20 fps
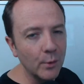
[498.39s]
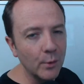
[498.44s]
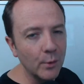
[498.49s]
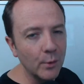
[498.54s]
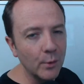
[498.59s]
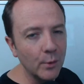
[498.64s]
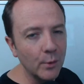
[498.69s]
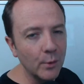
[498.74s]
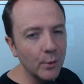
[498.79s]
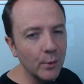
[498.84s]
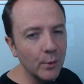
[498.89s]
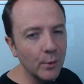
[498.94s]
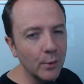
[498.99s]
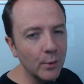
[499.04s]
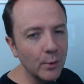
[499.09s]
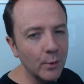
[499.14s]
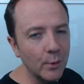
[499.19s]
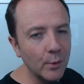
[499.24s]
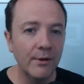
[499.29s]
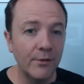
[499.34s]
So
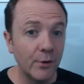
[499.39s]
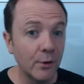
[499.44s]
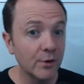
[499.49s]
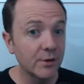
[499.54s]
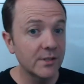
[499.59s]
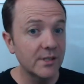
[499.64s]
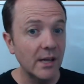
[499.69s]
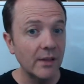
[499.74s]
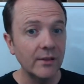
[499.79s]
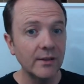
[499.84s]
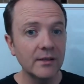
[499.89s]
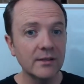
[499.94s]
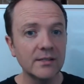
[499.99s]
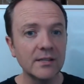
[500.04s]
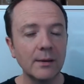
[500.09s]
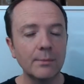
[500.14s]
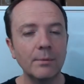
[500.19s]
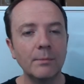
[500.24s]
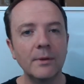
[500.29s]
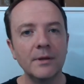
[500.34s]
um, if you're selling
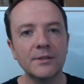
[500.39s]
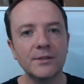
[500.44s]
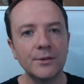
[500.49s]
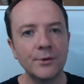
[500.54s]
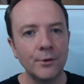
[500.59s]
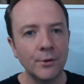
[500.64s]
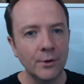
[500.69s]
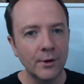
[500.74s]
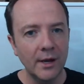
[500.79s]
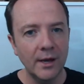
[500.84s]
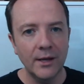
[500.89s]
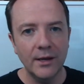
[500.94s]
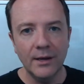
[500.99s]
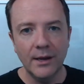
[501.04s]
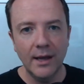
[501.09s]
supplements and you're